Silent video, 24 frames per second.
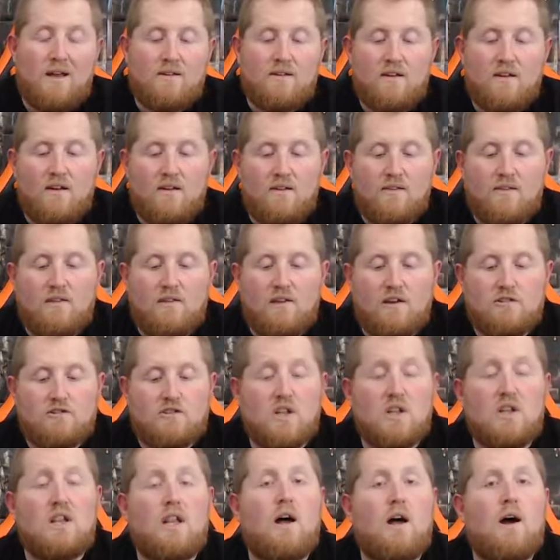because there's a
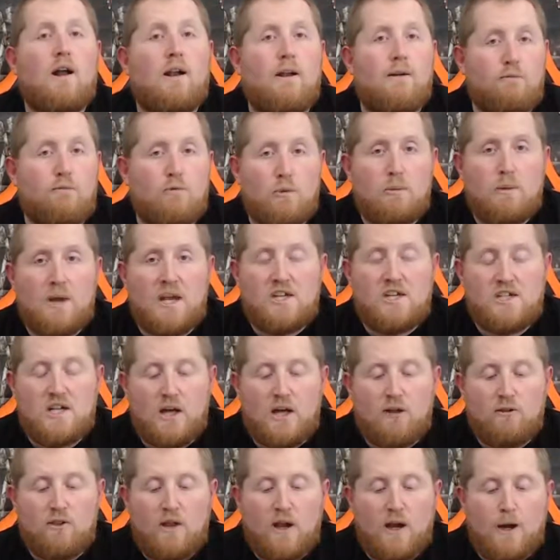lot of information
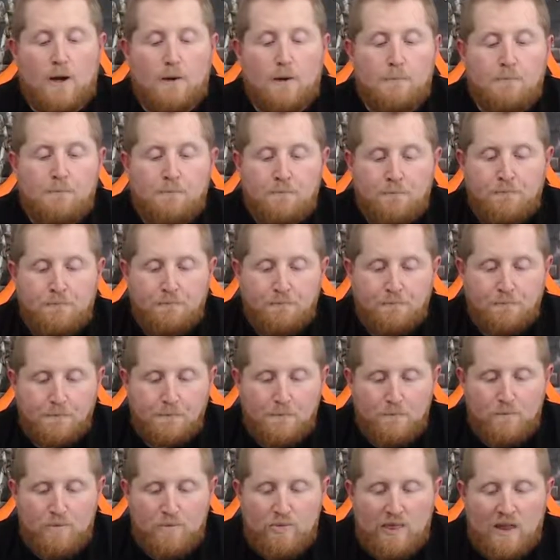out there
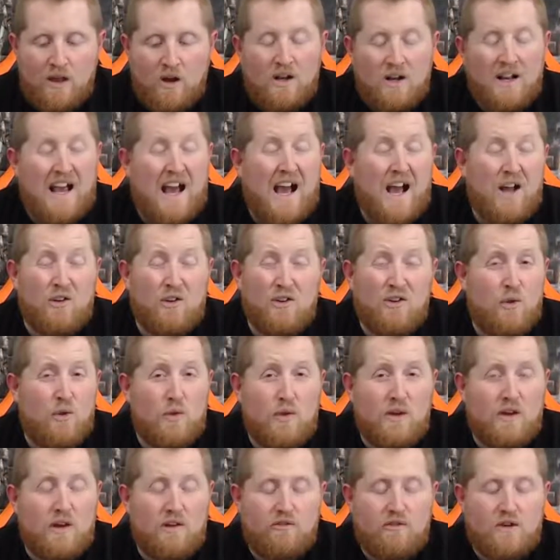on how to do the
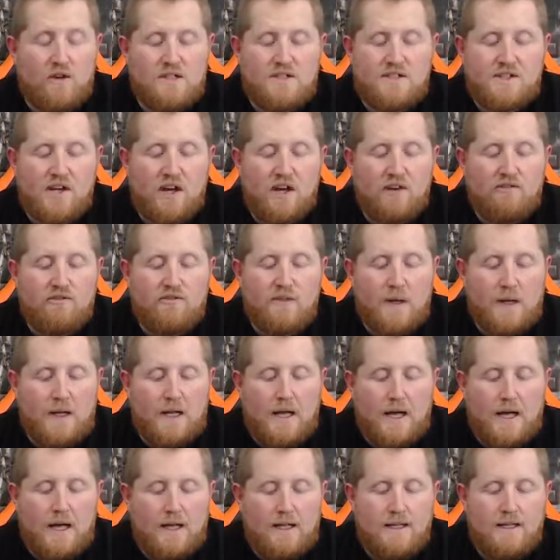different stuff, and
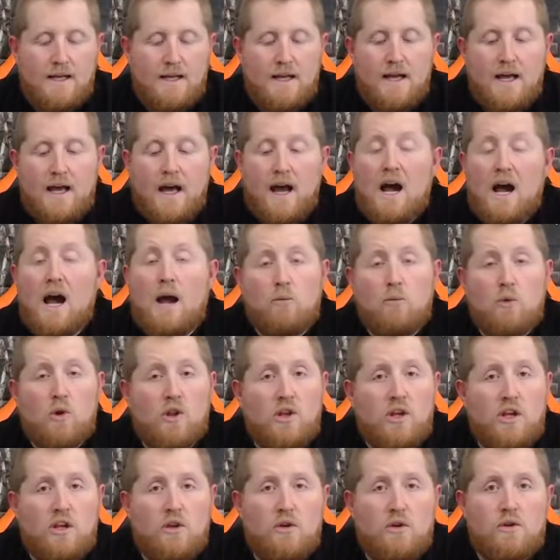I'm
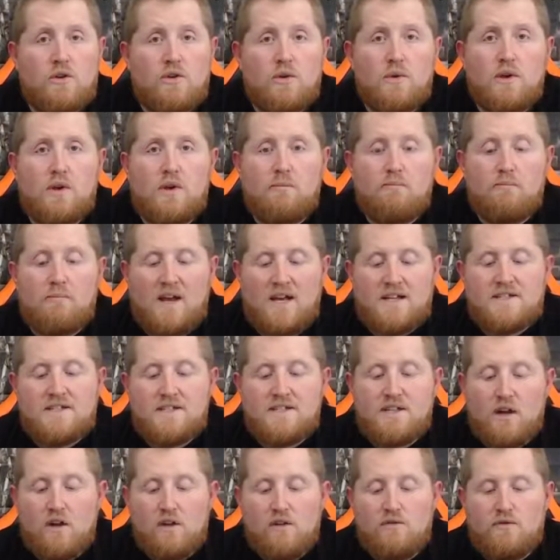really new to it
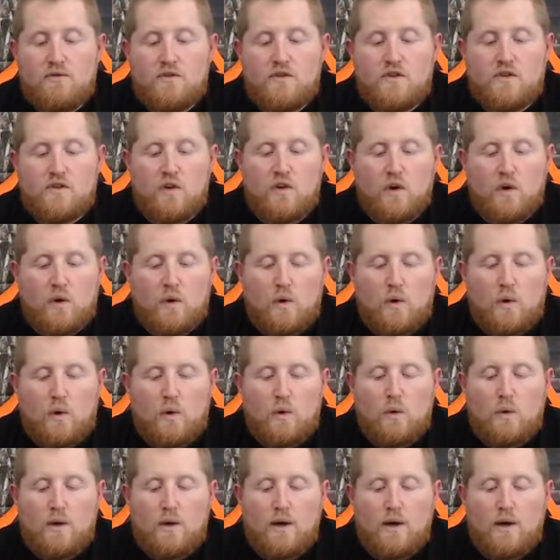myself, so